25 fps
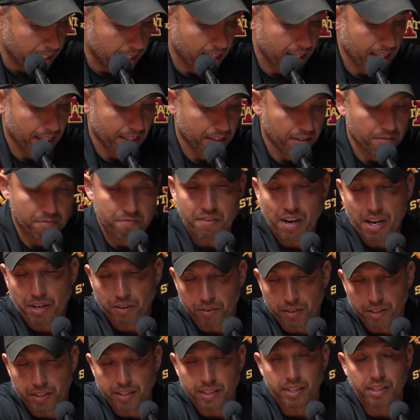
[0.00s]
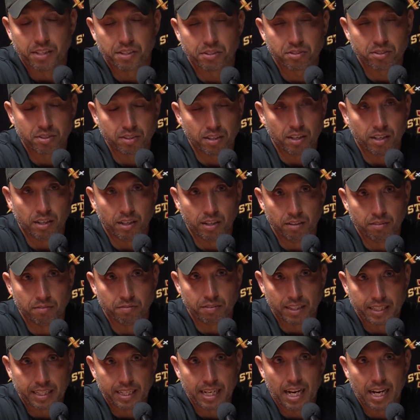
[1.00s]
the veteranness of
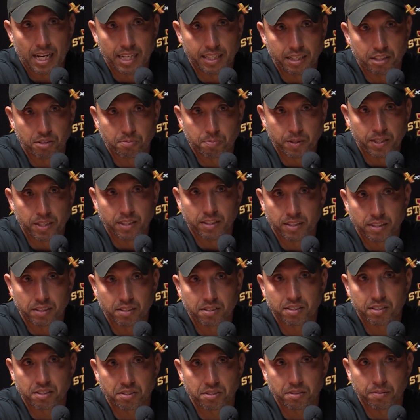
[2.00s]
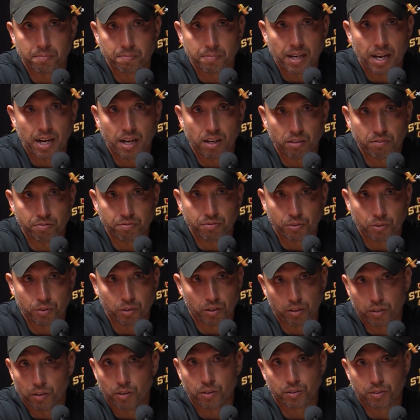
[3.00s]
a guy that's been in this system now for
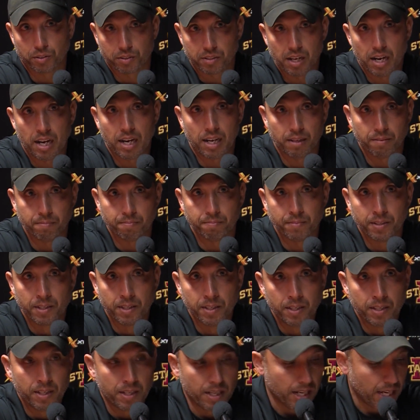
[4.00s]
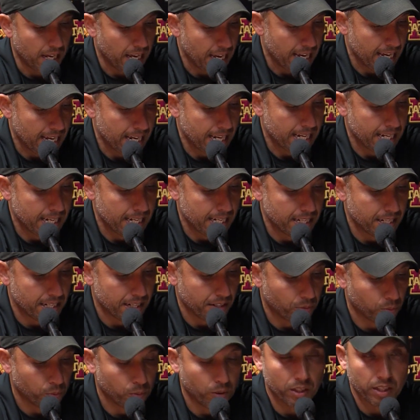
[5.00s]
a long time and
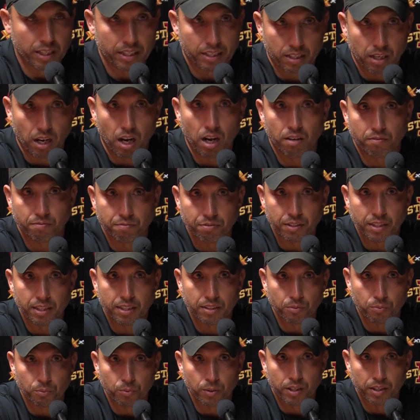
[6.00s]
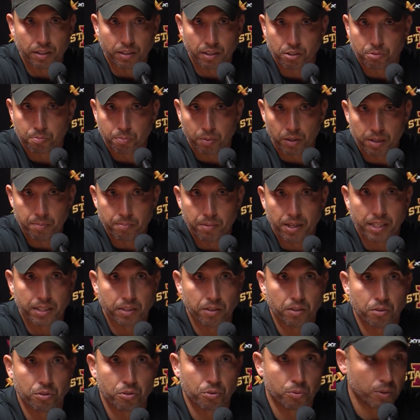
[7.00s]
really confident with his
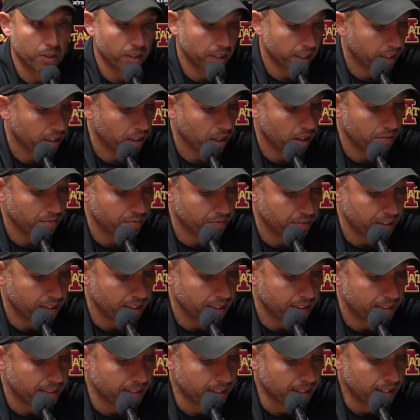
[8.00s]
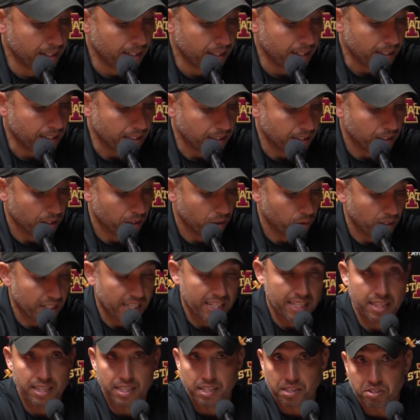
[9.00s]
playmakers, really confident, you know,
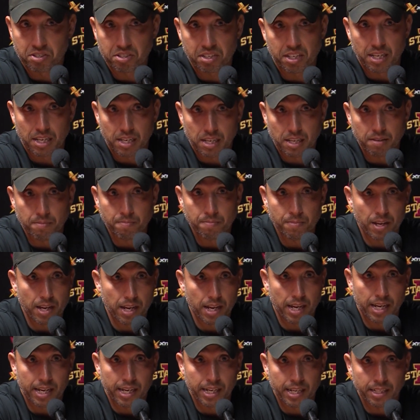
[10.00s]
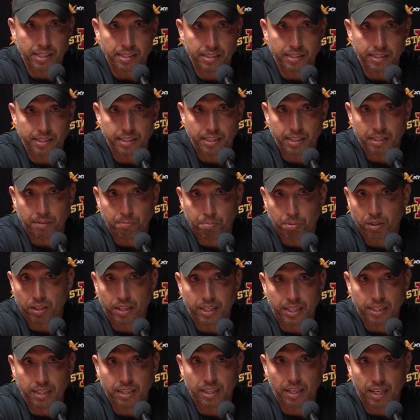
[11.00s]
in the scheme, and he
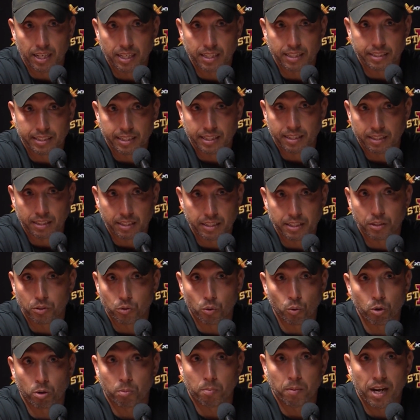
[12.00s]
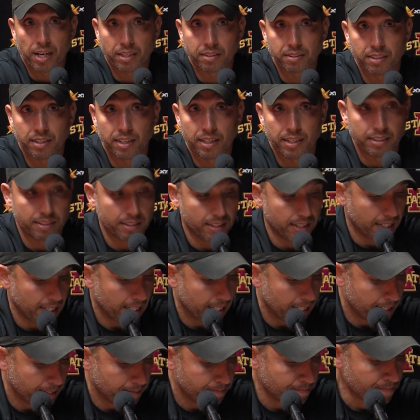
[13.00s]
played like an elite quarterback tonight.
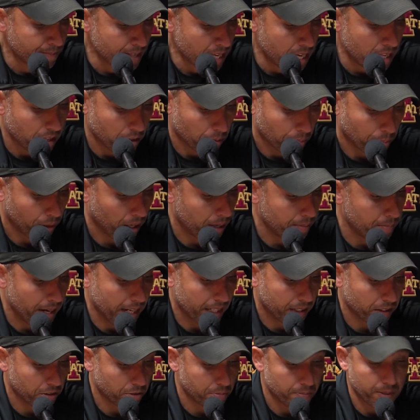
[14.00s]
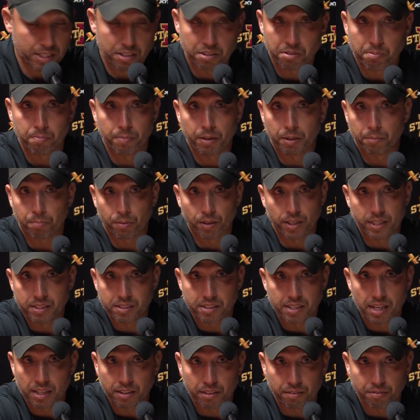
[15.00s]
And their playmakers made some big
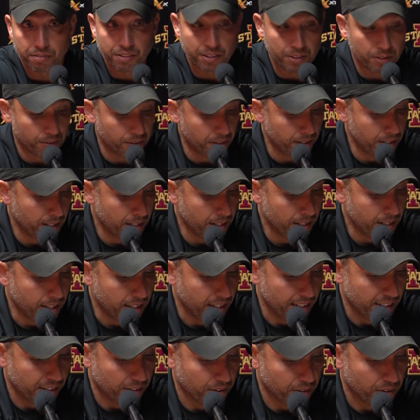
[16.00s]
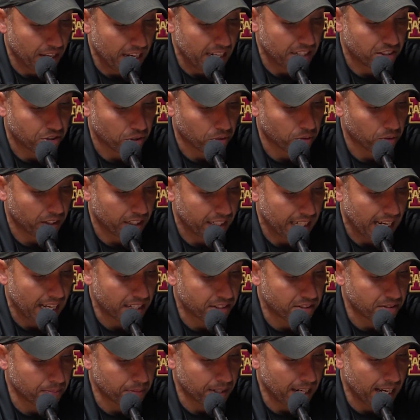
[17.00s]
plays down the field. You know, they certainly
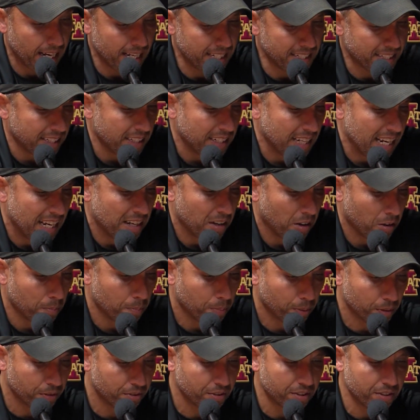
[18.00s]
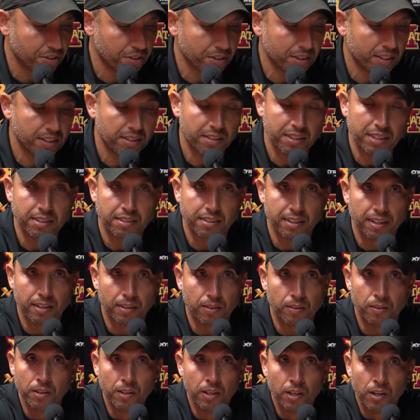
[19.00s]
got some guys, and our precision and
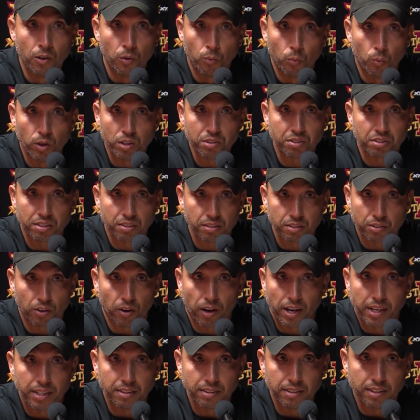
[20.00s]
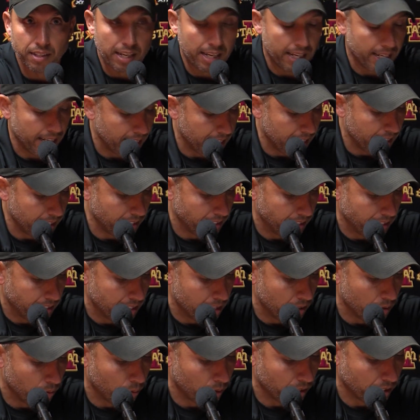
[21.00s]
detail wasn't great. And, you
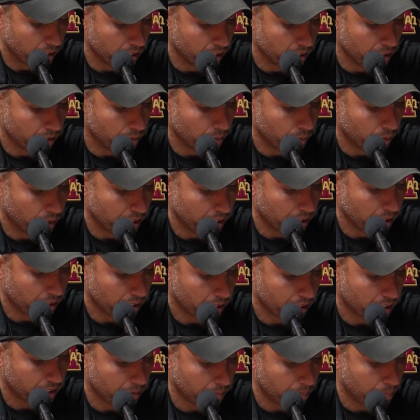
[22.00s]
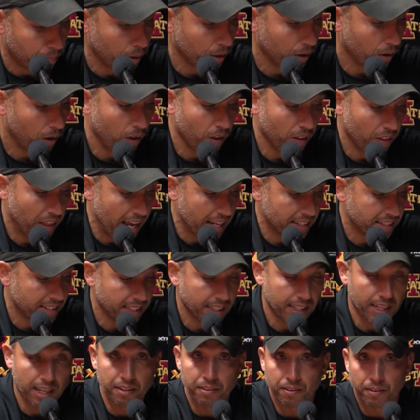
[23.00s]
know, when you put all that
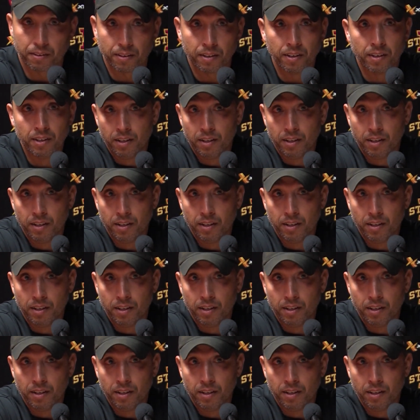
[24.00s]
together,